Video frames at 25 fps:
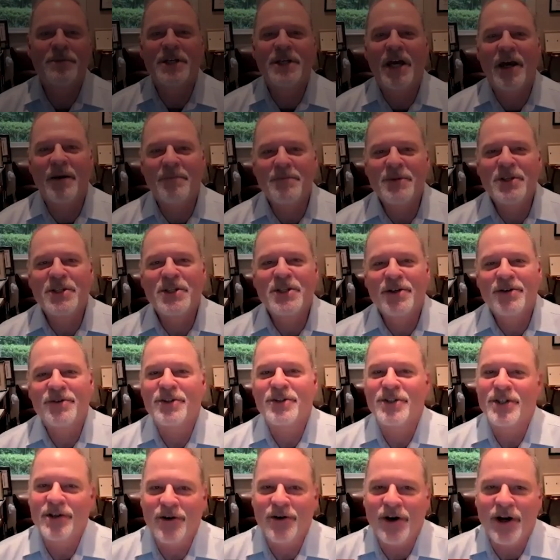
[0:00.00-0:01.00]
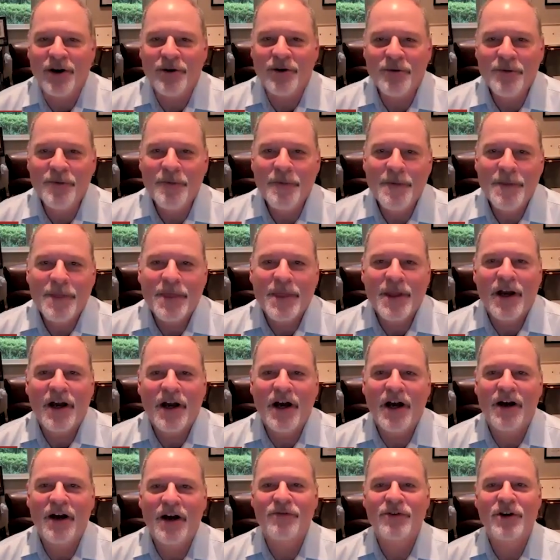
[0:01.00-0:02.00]
to episode 0
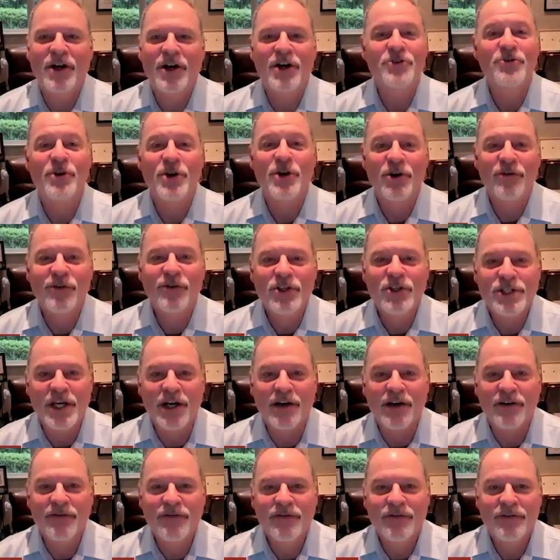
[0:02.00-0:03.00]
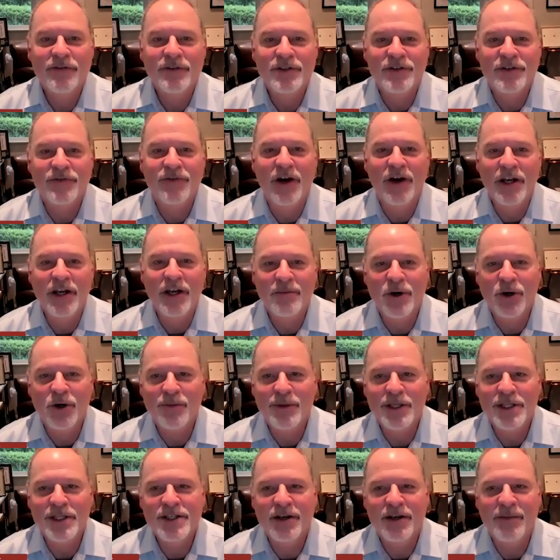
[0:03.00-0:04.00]
of Country Over Self, Defining
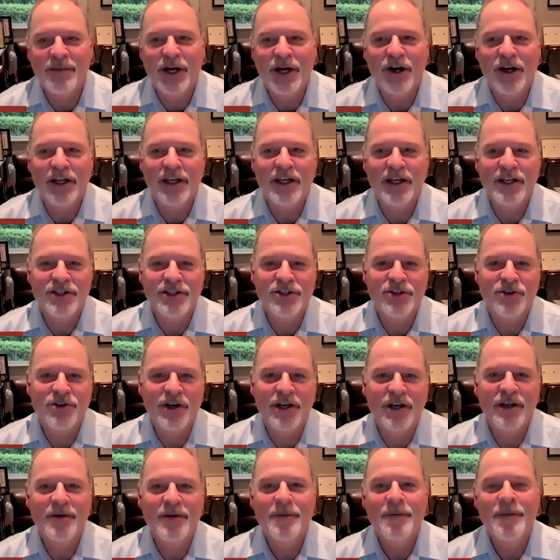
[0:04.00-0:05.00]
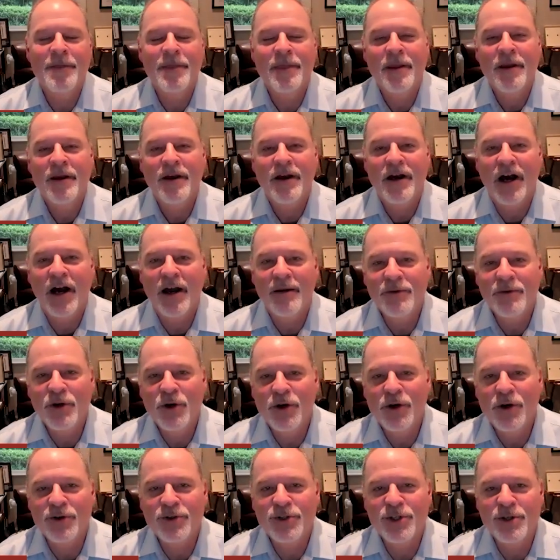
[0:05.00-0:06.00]
Moments in American History. I'm
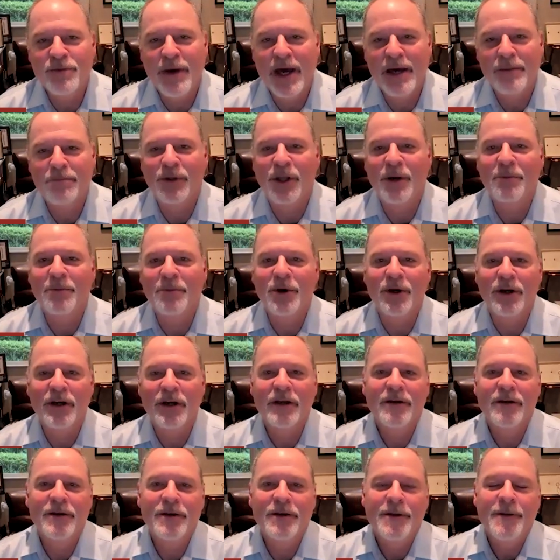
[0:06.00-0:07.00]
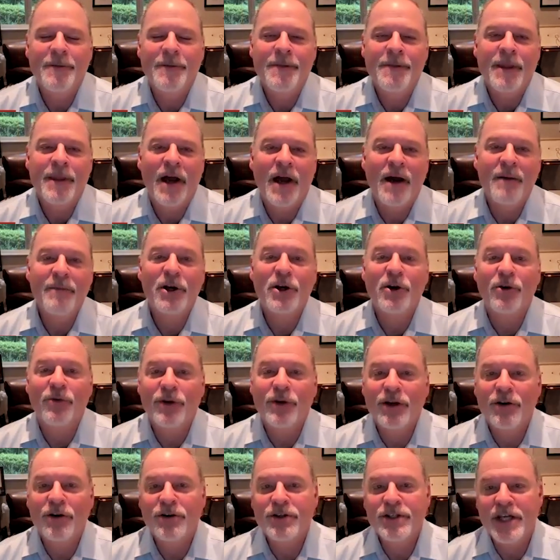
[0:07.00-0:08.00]
your host, Matt Blumberg. I'm a
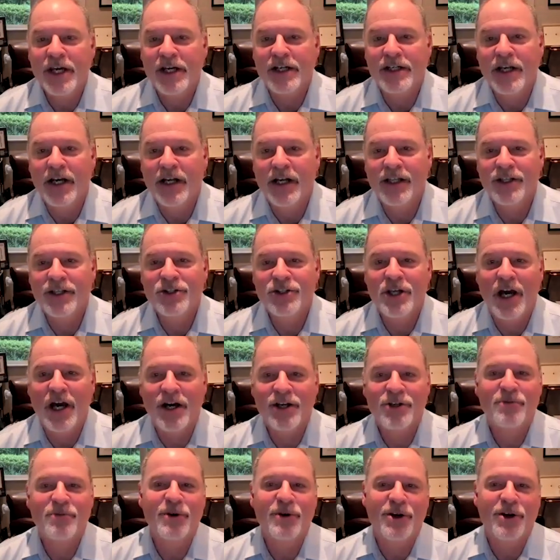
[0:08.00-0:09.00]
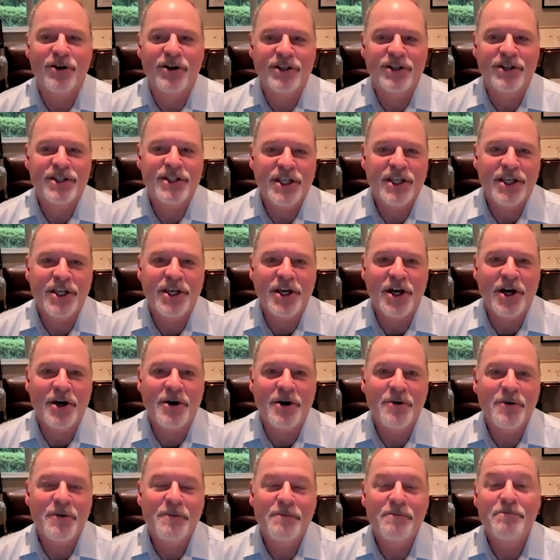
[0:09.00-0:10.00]
career technology entrepreneur and
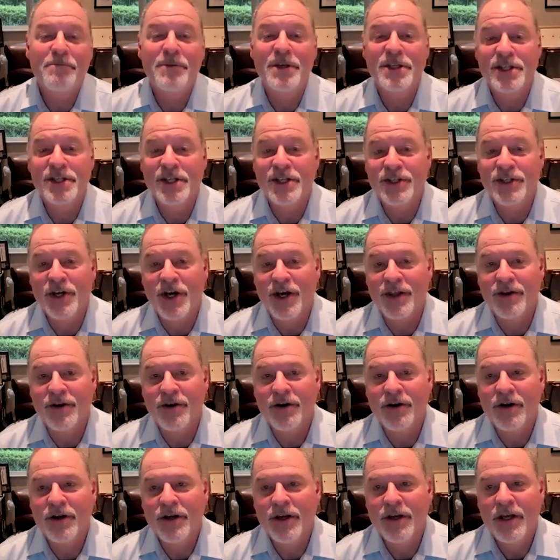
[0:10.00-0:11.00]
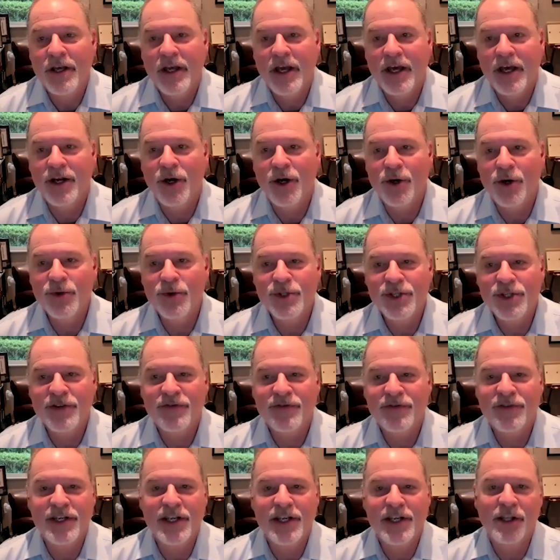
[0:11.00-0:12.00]
CEO, business author, and host
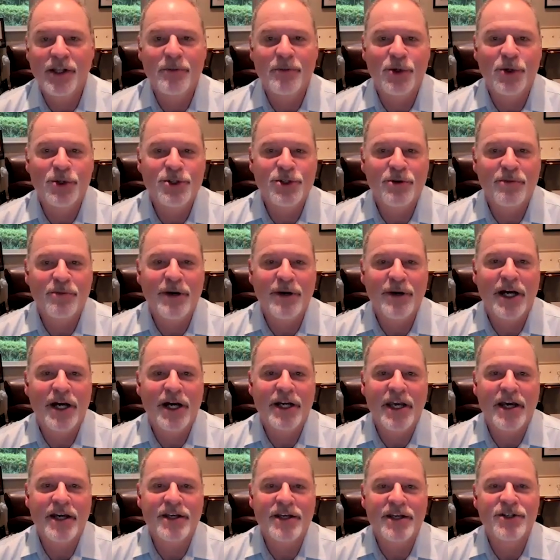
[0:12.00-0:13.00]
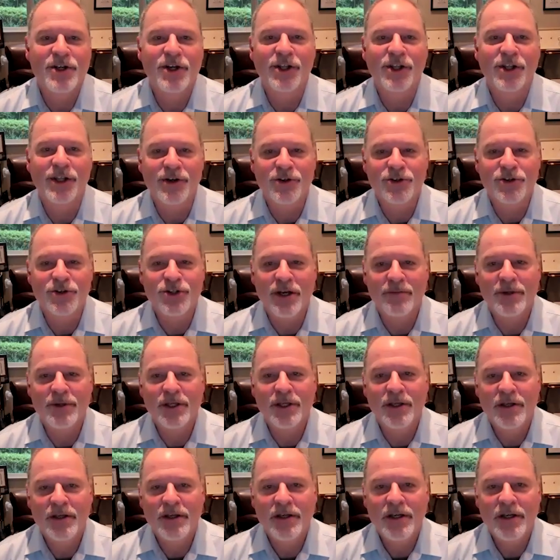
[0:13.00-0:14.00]
of the Daily Bolster podcast on leadership.